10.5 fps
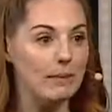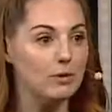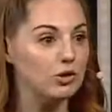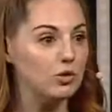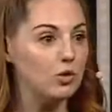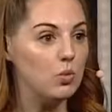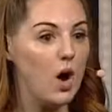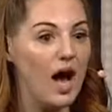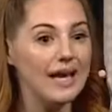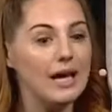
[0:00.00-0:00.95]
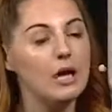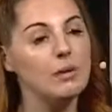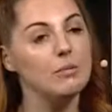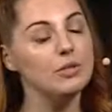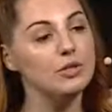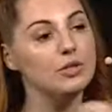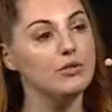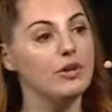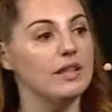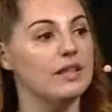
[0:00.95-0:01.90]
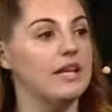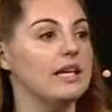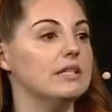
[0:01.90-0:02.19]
I'm not sure why, but you know, the great thing